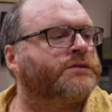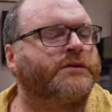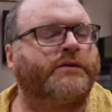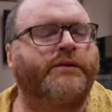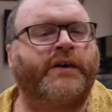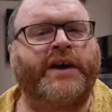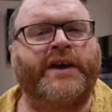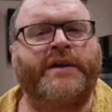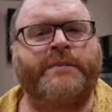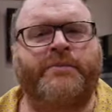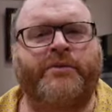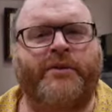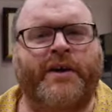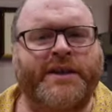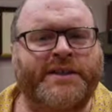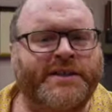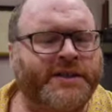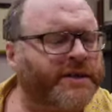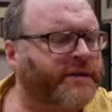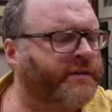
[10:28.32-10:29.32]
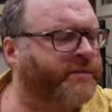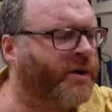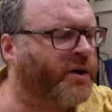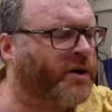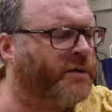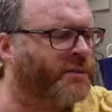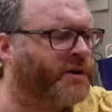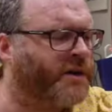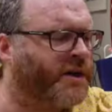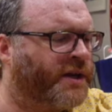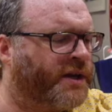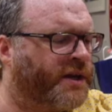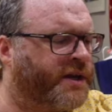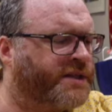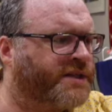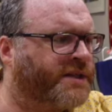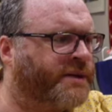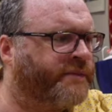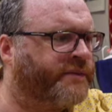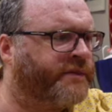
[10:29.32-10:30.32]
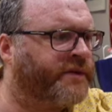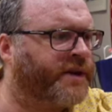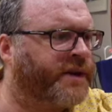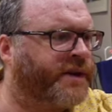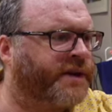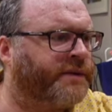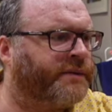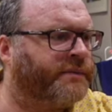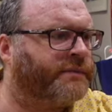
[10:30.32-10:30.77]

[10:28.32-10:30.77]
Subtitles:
Very impressive moment in this symphony.